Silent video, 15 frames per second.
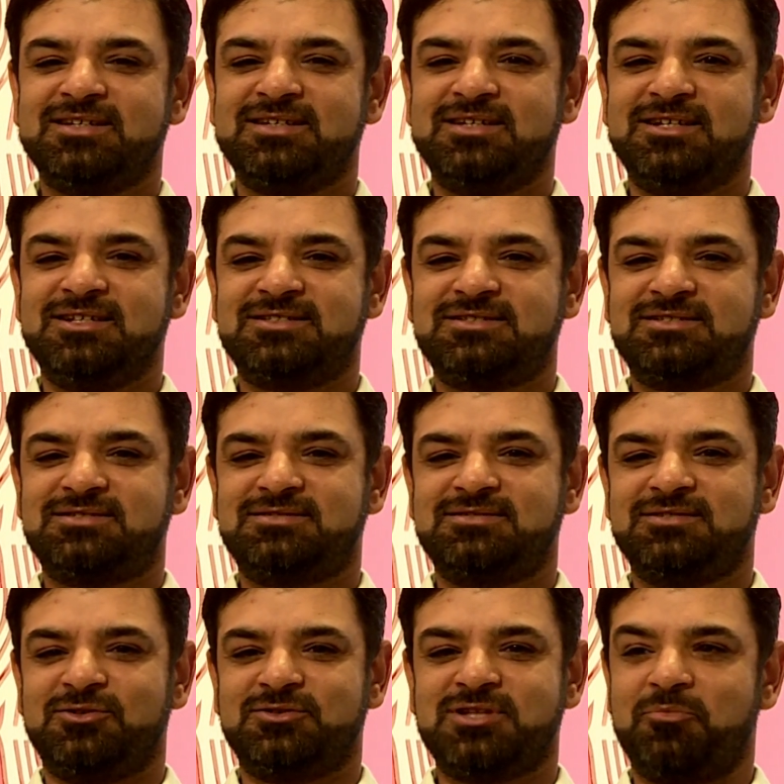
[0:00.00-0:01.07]
It's
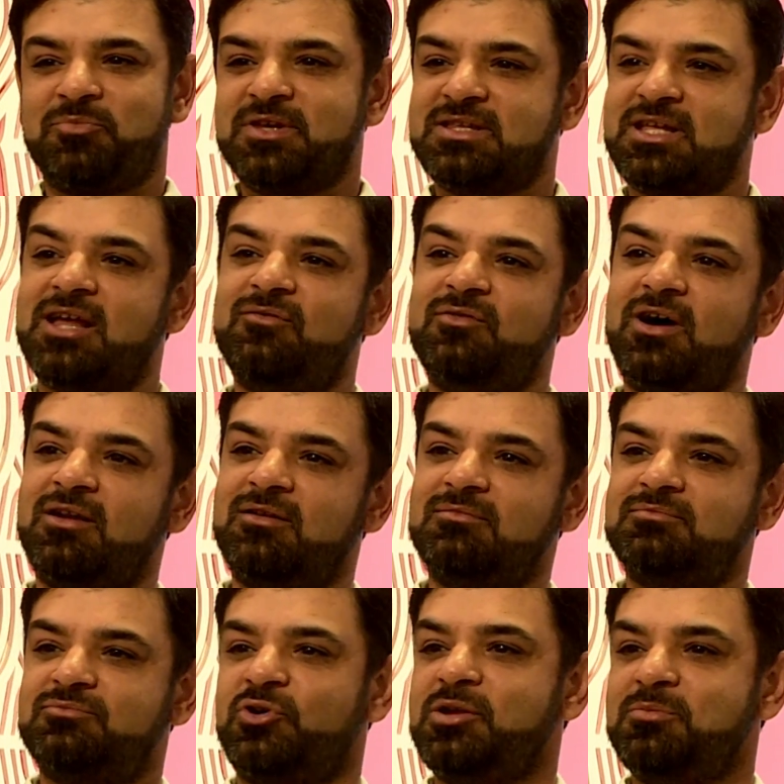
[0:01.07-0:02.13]
something that I've
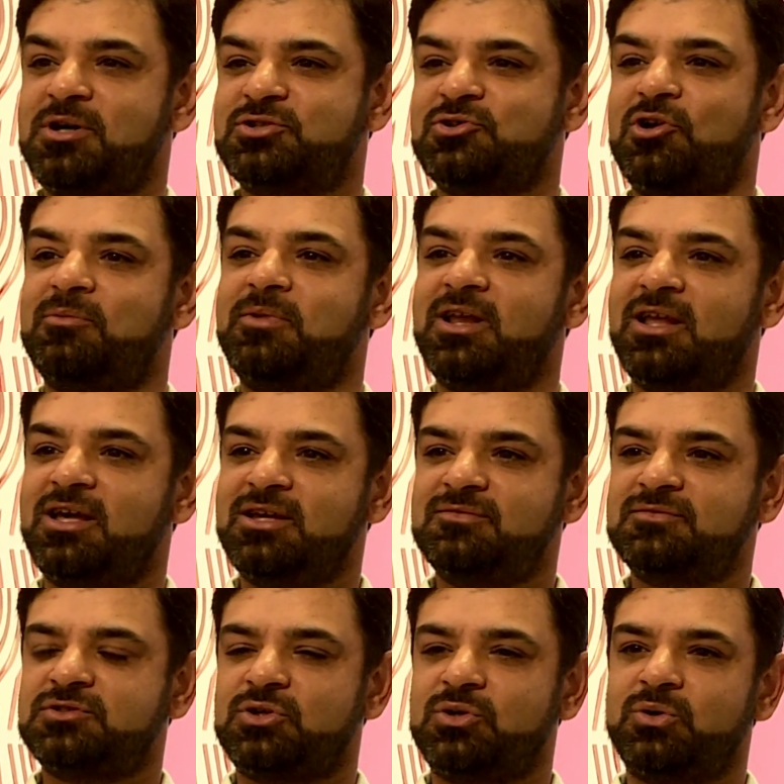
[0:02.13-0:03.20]
done pretty much all my life.
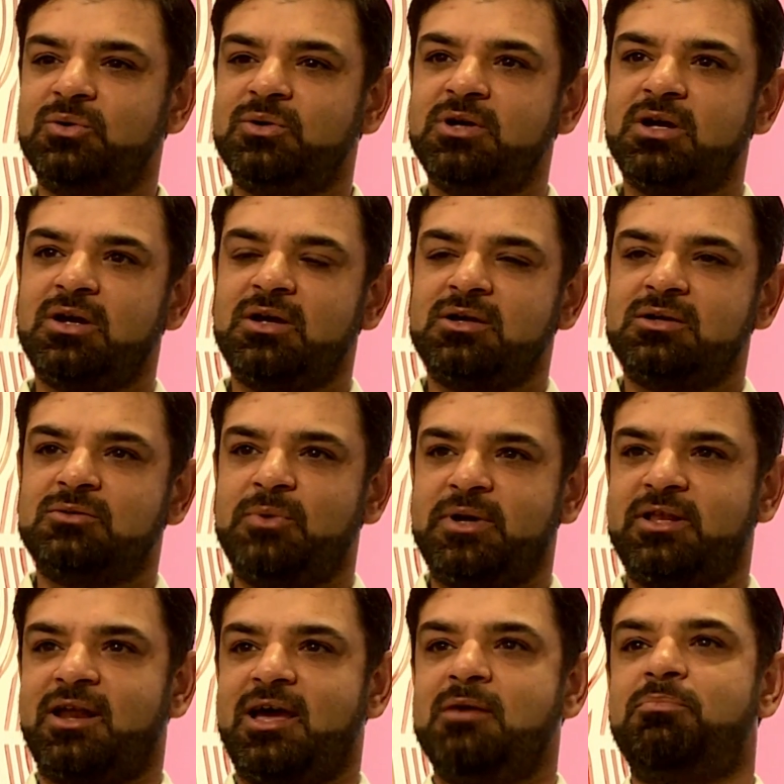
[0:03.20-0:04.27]
So
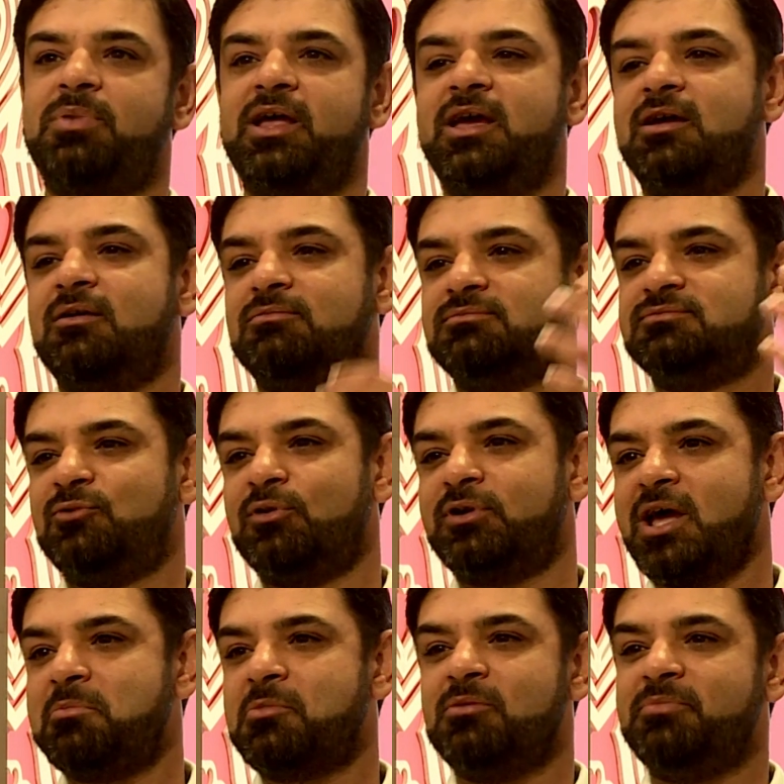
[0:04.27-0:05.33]
whether I play
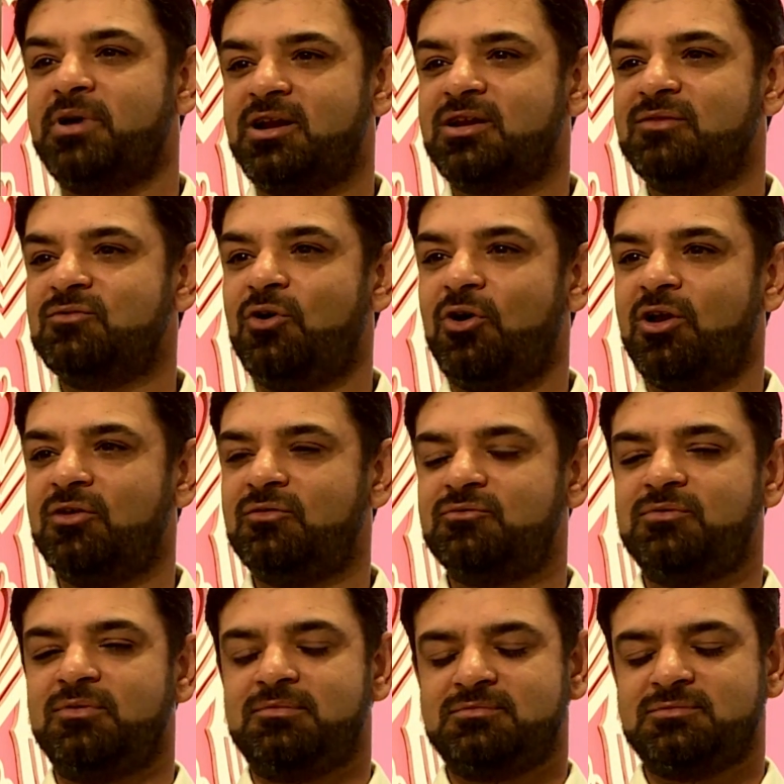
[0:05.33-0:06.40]
full-time competitive golf,
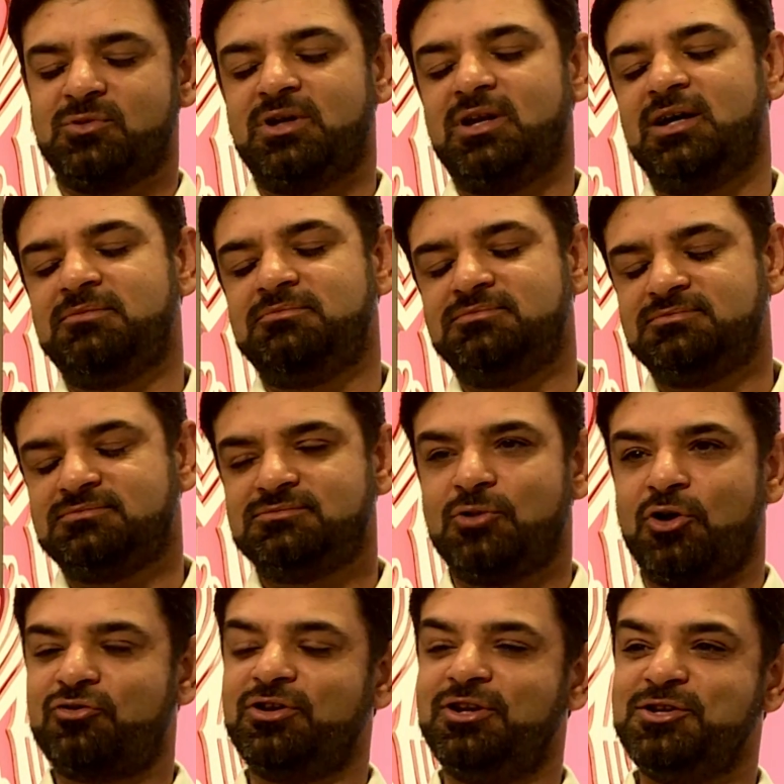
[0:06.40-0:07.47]
well, I'm
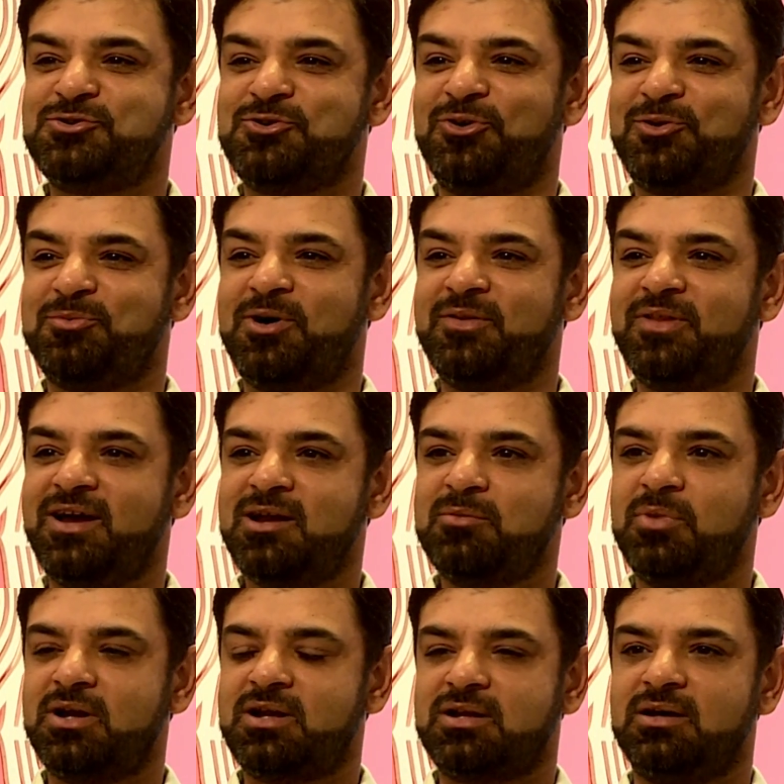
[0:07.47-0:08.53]
not really sure about
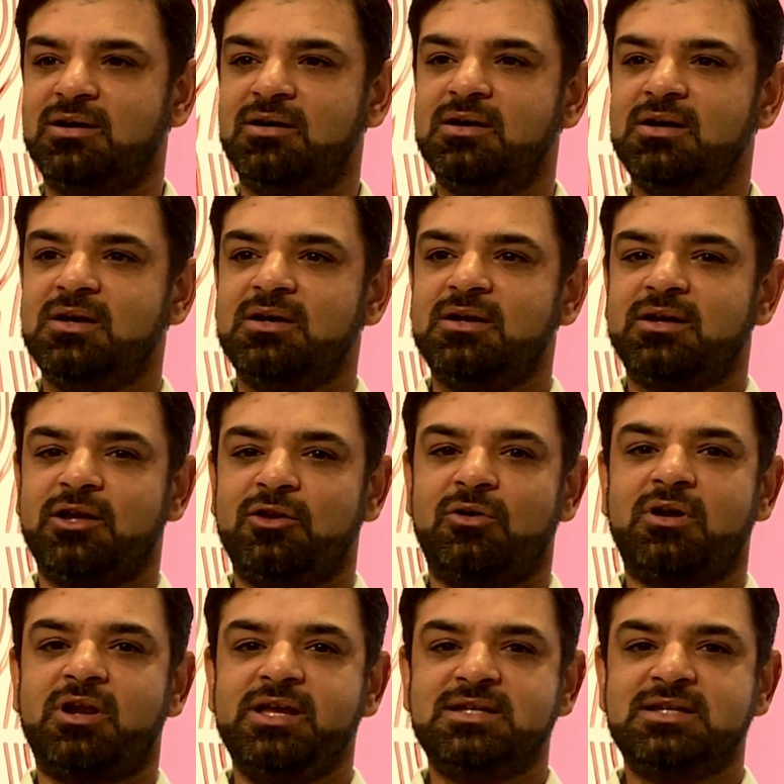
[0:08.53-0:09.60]
that. But
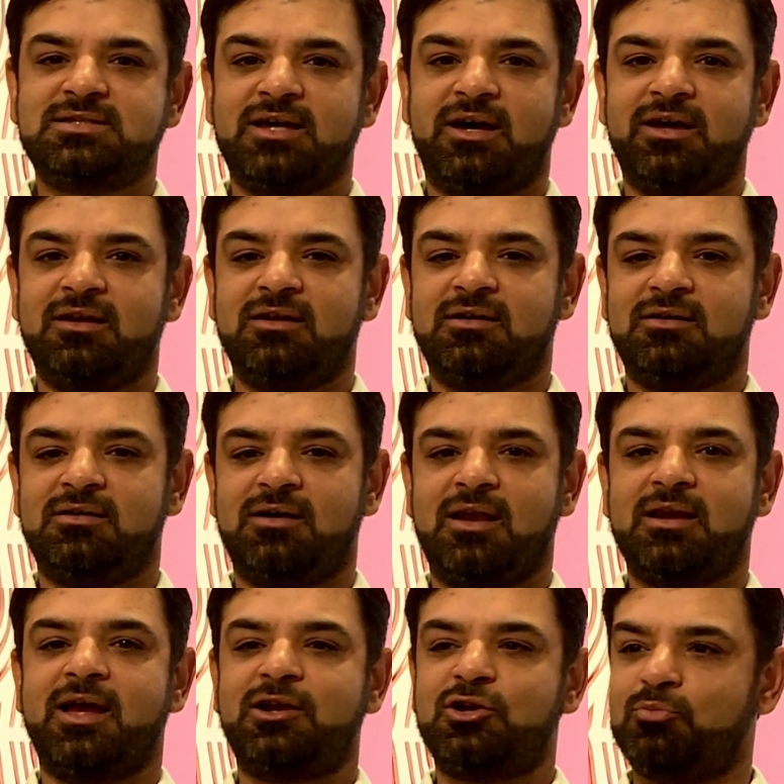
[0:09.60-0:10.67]
at least I'll
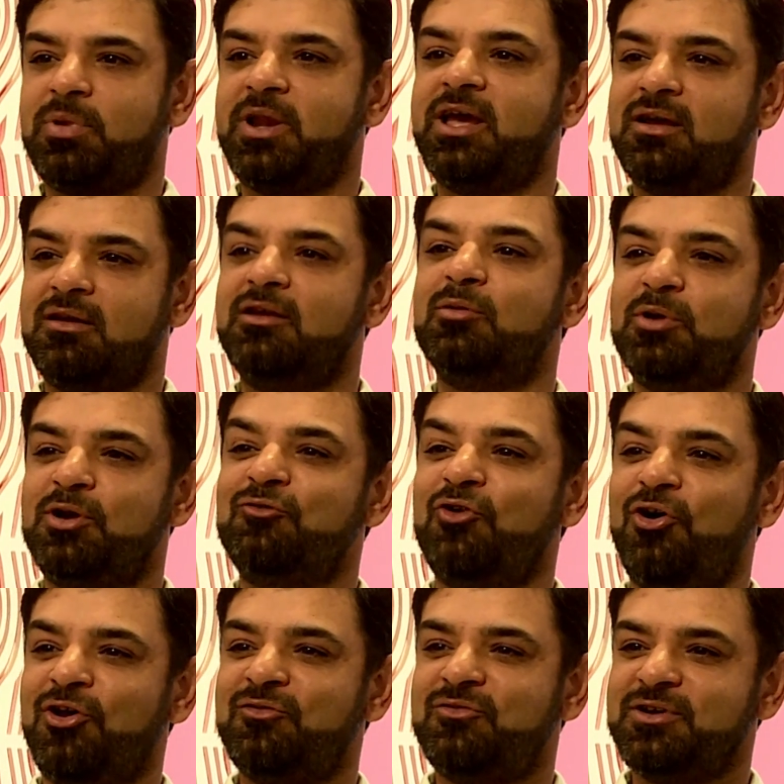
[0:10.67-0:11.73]
get to play a little bit of
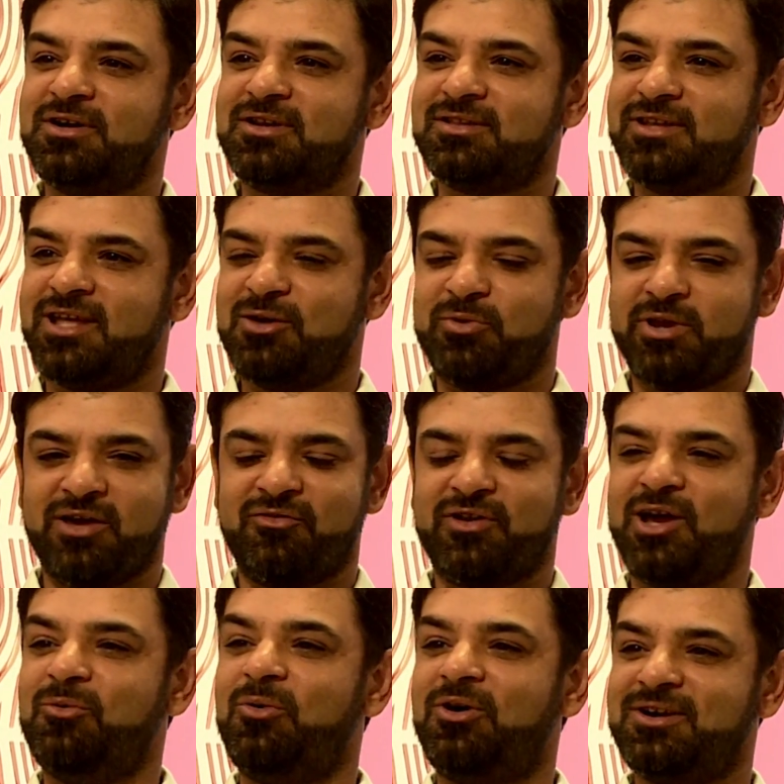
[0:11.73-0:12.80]
golf here and there whenever
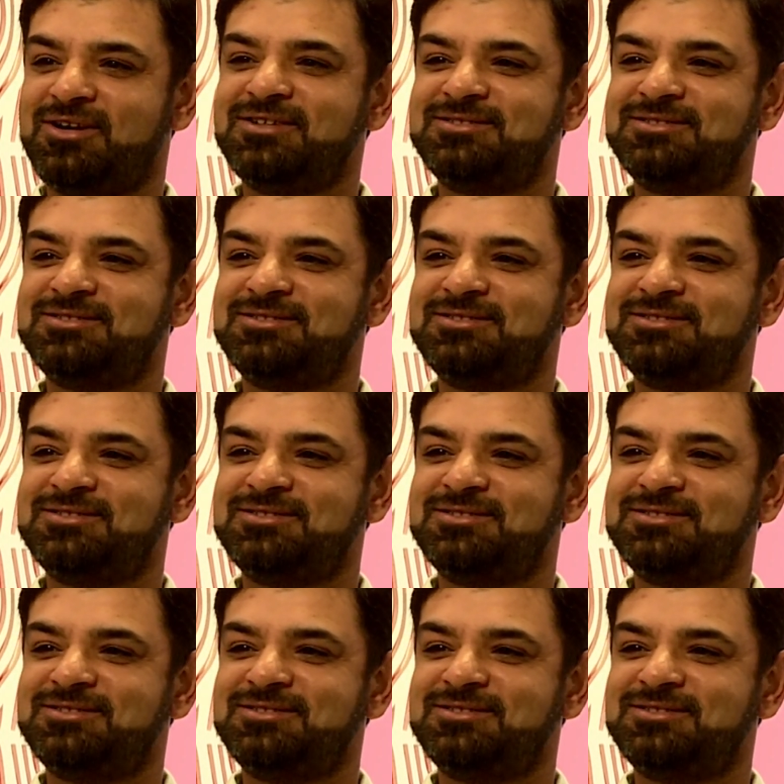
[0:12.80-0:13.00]
I want.